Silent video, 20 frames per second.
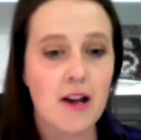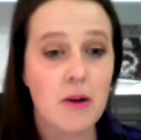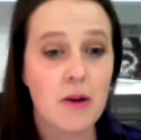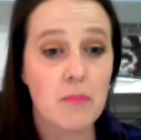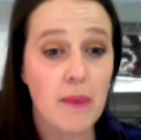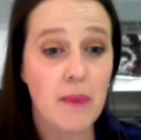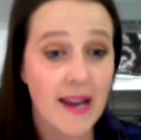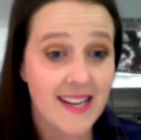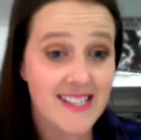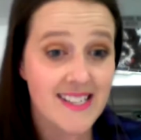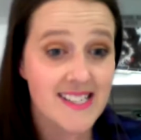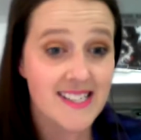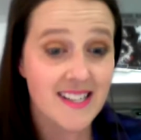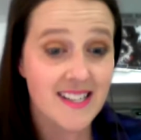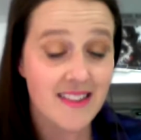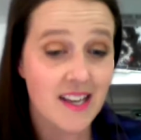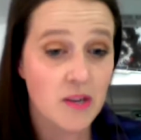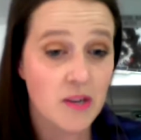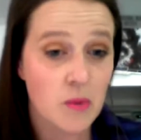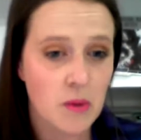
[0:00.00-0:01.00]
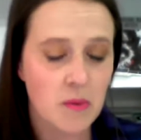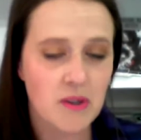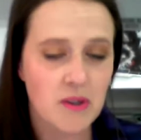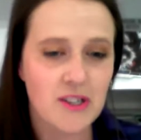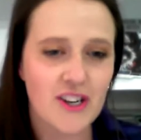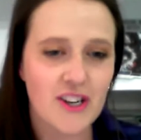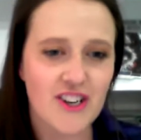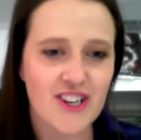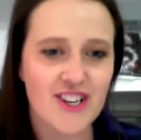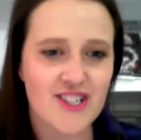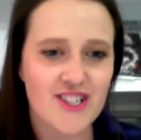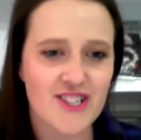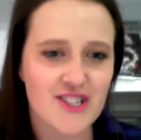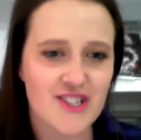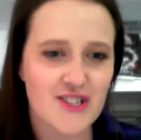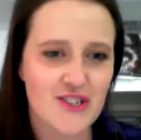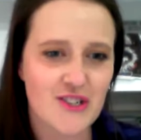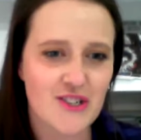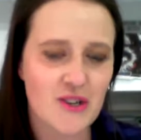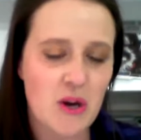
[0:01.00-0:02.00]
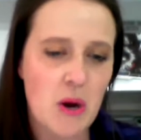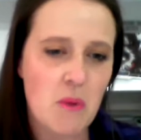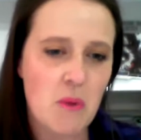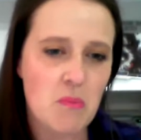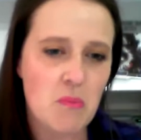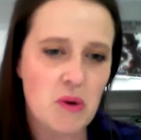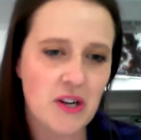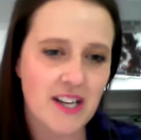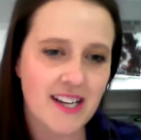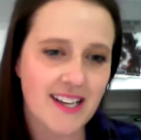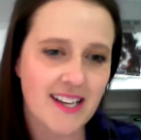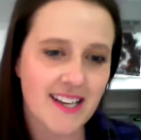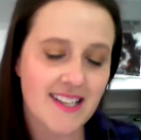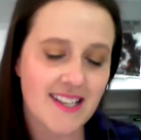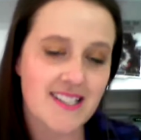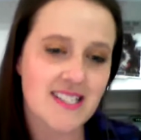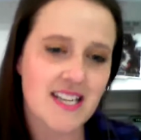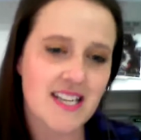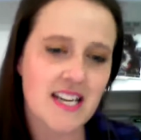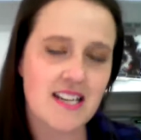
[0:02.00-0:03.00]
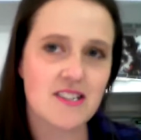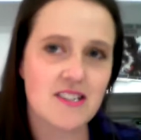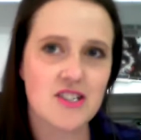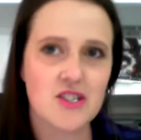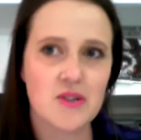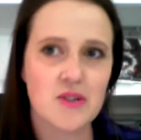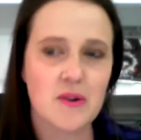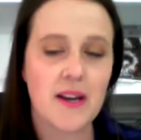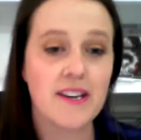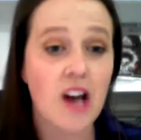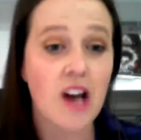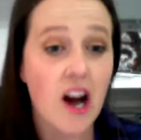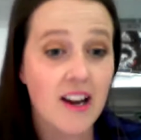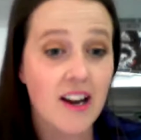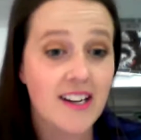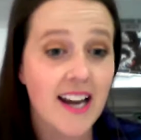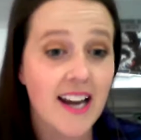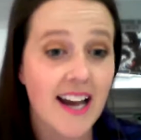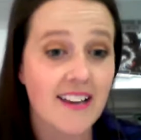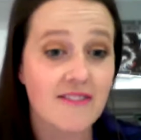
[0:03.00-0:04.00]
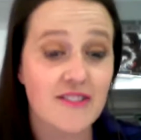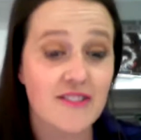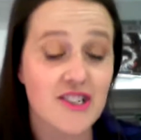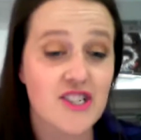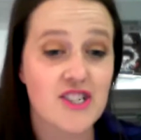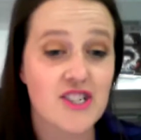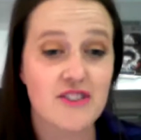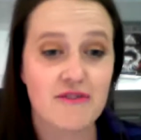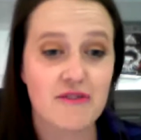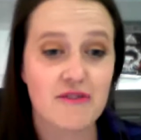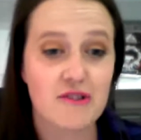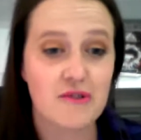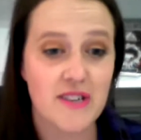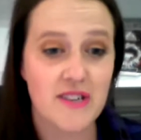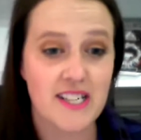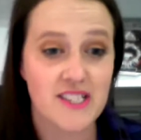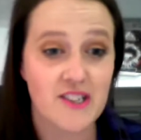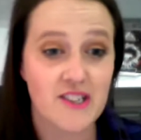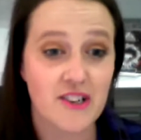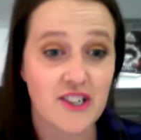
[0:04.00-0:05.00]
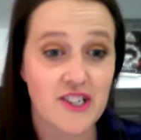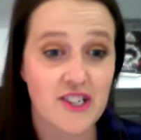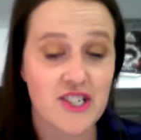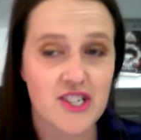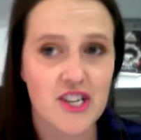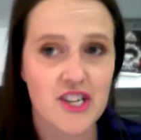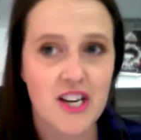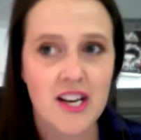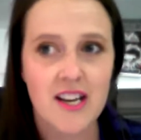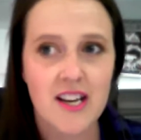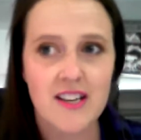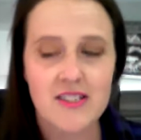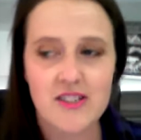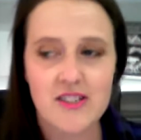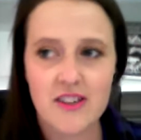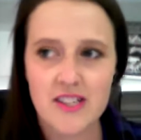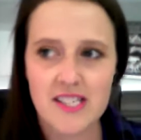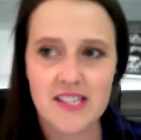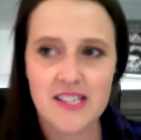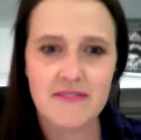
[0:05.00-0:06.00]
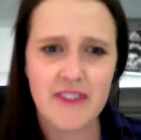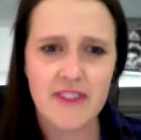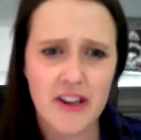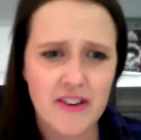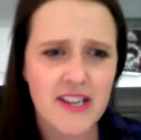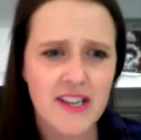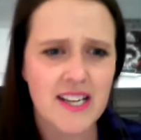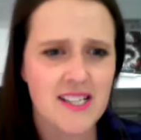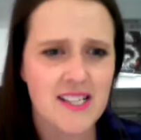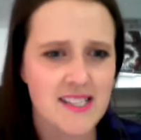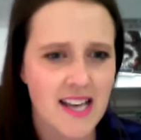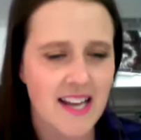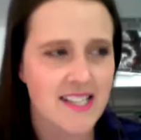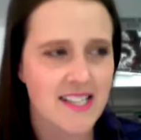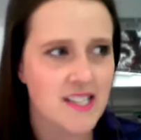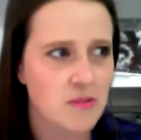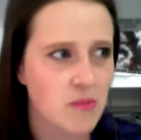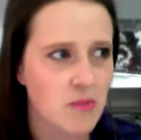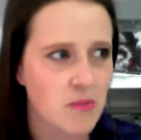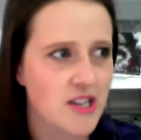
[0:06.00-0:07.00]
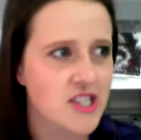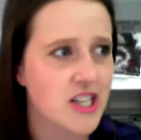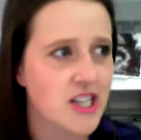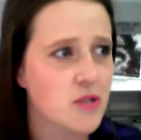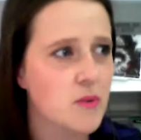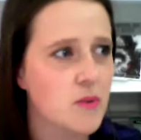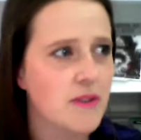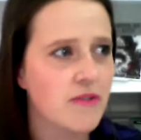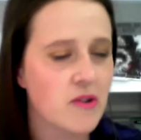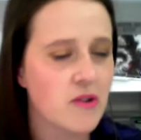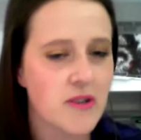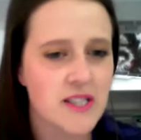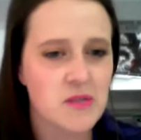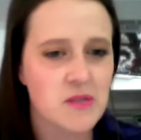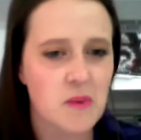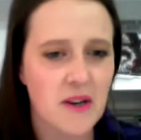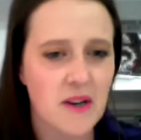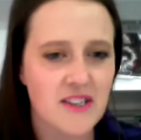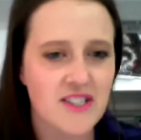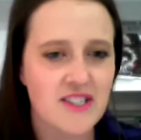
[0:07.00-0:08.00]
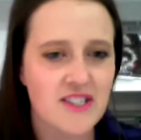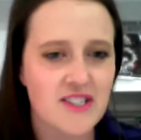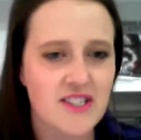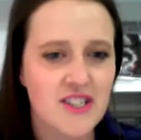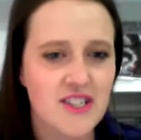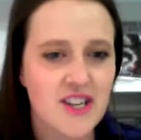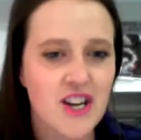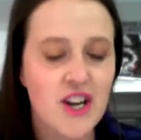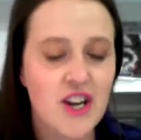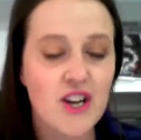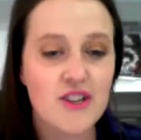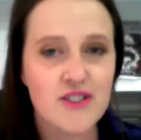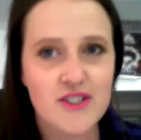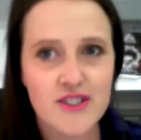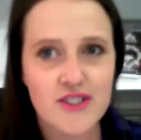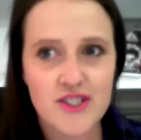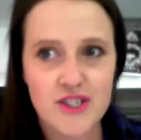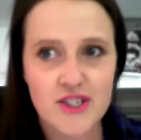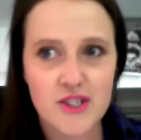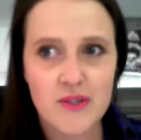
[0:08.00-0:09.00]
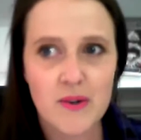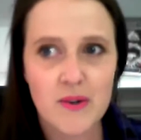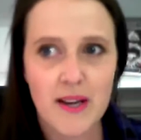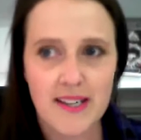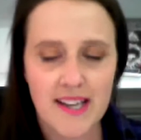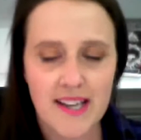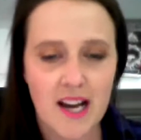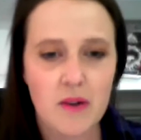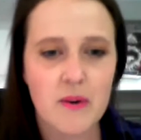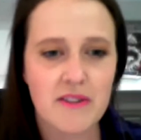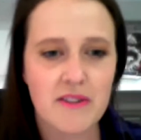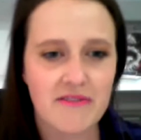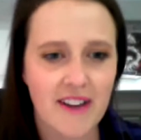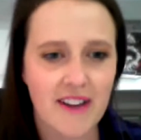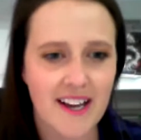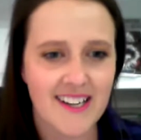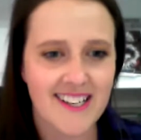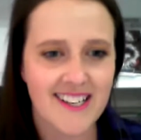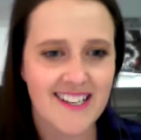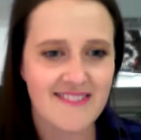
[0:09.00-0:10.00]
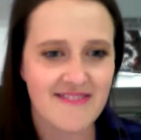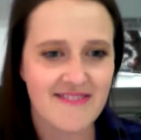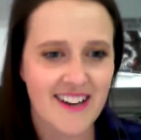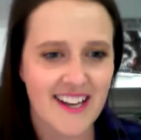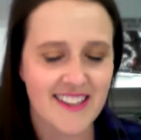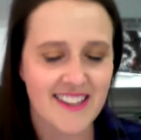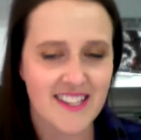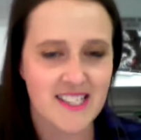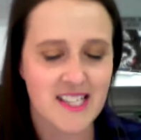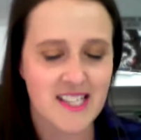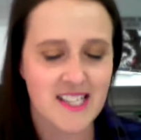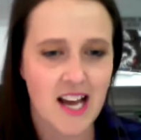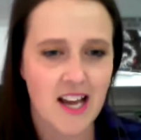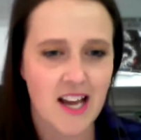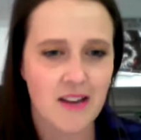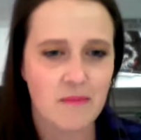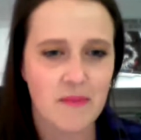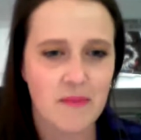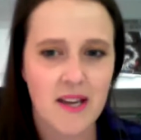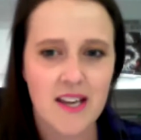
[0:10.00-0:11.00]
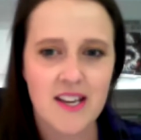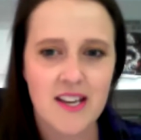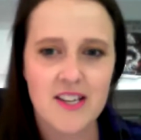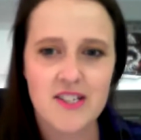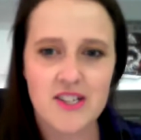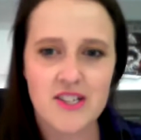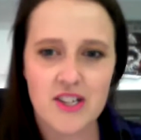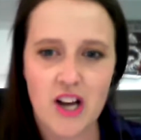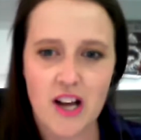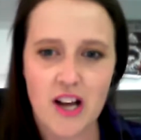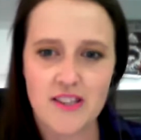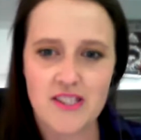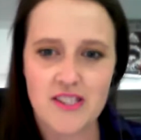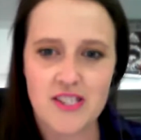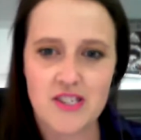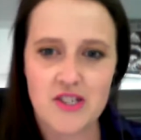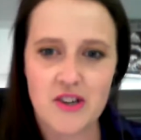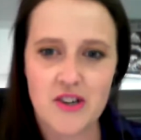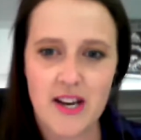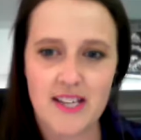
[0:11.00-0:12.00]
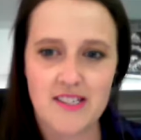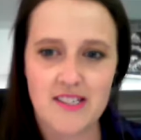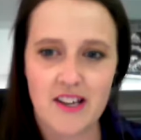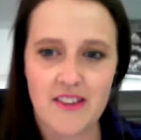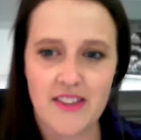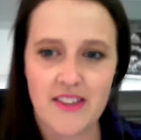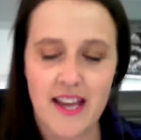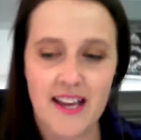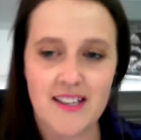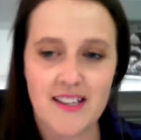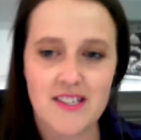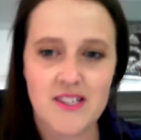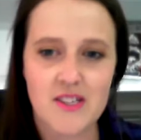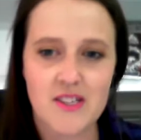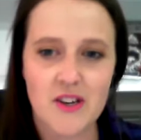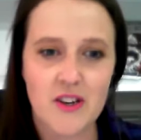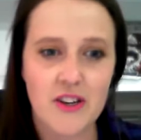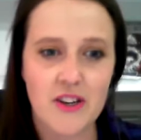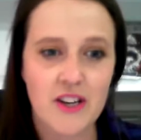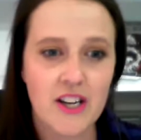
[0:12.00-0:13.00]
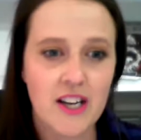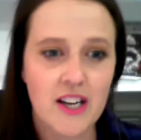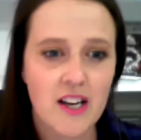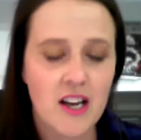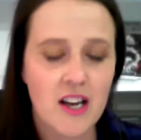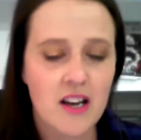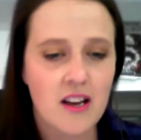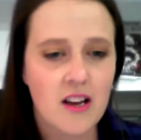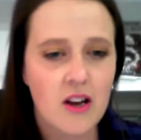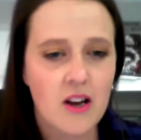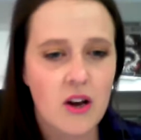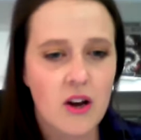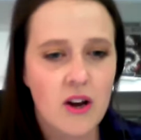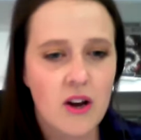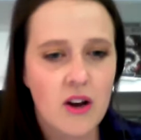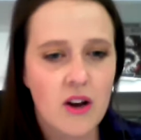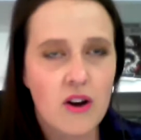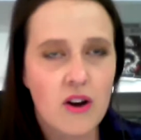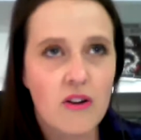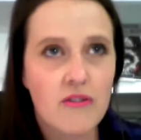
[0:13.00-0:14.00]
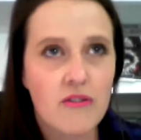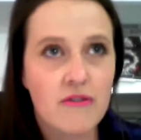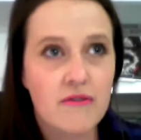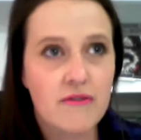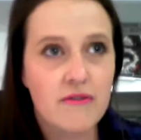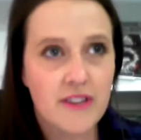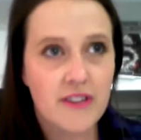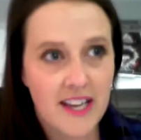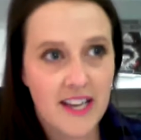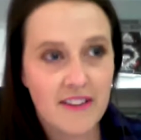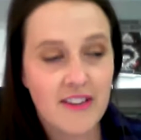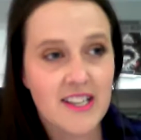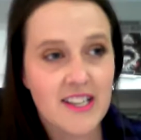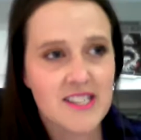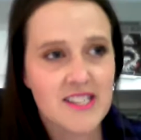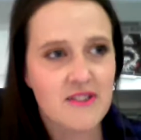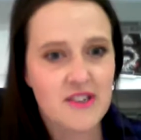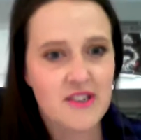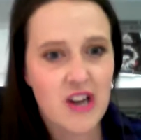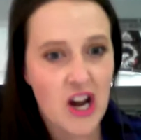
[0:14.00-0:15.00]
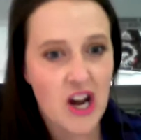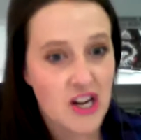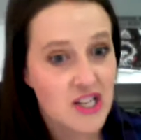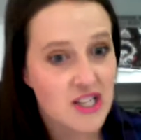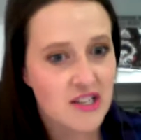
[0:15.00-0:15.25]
best, then we will look to putting it into an online version for research. So it's a very exciting project we've always wanted to do, and now we finally find the time to concentrate on that. So forgive us for not